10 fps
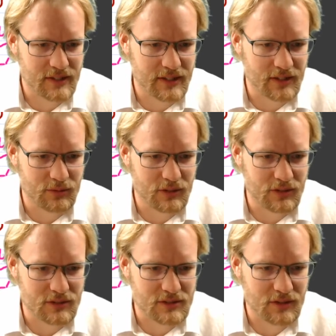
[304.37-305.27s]

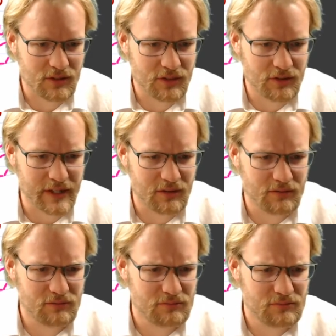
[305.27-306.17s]
equals 3.
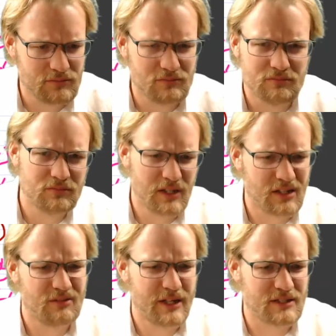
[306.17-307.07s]

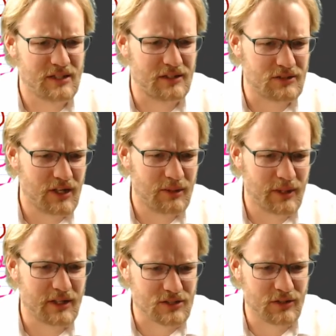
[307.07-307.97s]
That makes sense. 3
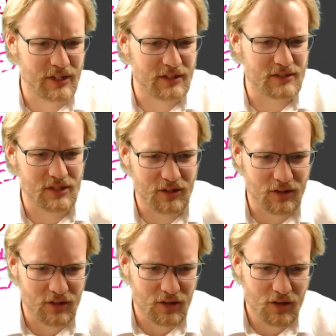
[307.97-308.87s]
minus 3 is 0.
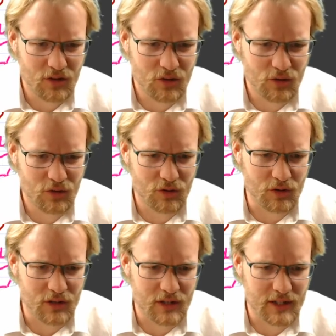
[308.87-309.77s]

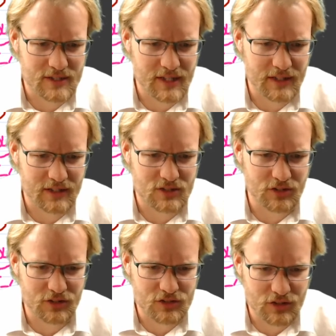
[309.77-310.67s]
Or our second
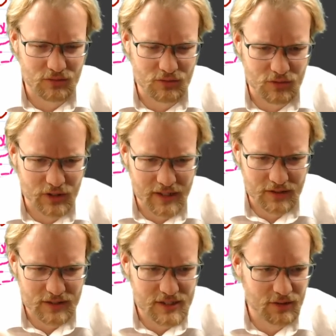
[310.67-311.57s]
solution, looking at
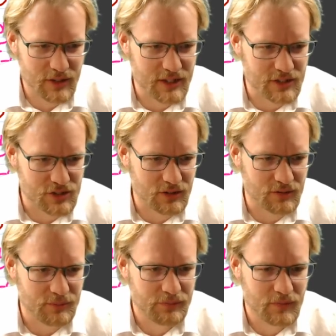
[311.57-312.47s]
this equation,
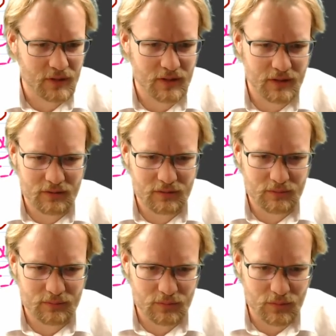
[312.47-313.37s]

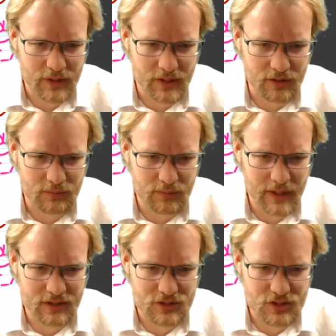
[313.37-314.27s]
we could
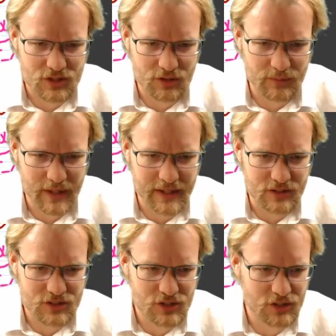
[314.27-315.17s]
minus 2
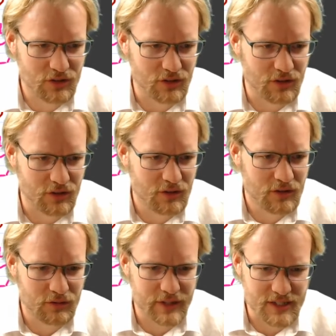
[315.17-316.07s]
minus 2.
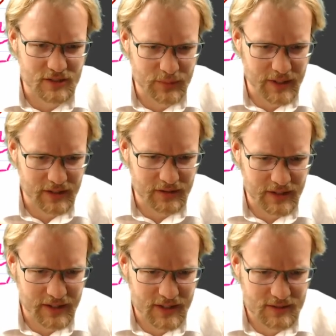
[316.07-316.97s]
Reason being that
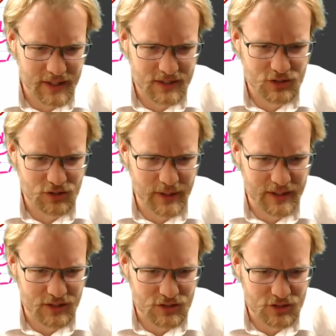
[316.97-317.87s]
x plus 2
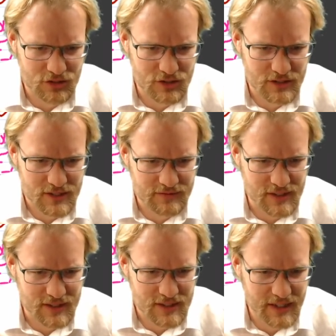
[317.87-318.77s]
minus 2 just gives
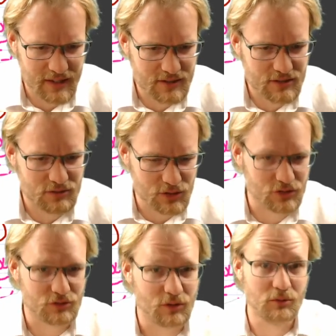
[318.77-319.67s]
us x, which
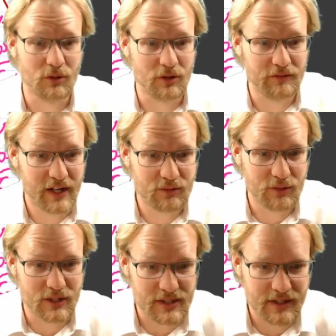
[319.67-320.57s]
is what we want to find. What
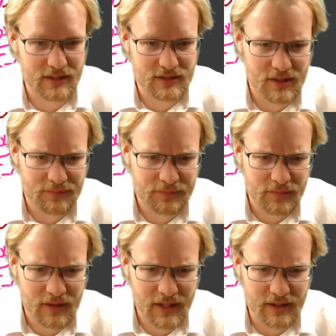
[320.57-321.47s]
is x?
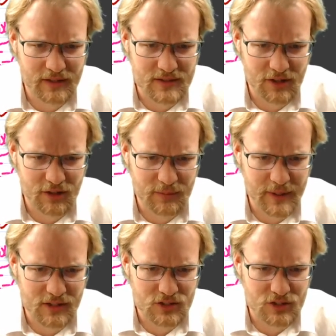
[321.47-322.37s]
And 0
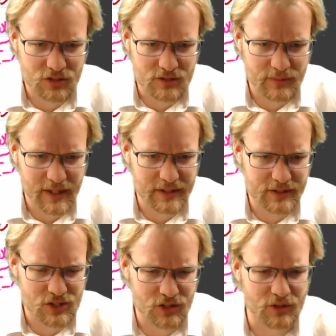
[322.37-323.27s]
minus 2 is minus
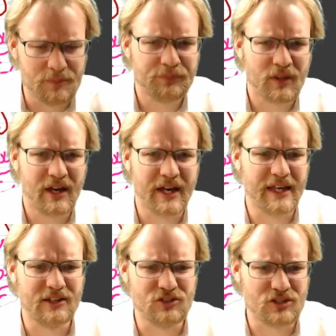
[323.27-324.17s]
2.
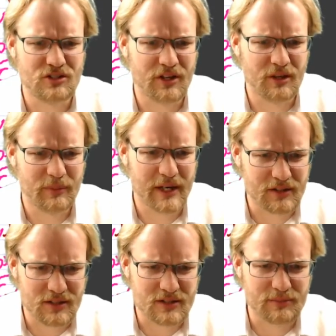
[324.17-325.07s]
Again, just looking back
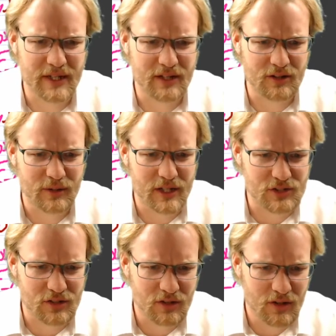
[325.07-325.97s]
at this mini
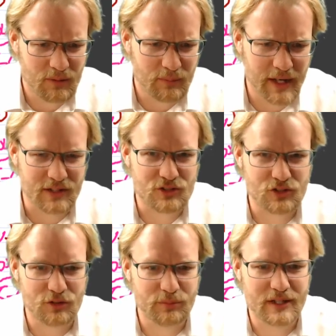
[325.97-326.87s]
equation, minus
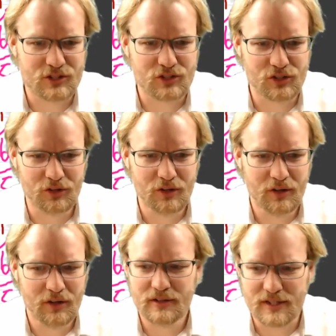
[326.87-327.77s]
2 plus 2
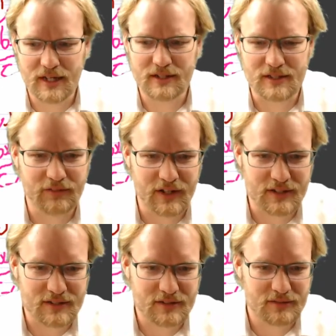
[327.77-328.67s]
does give us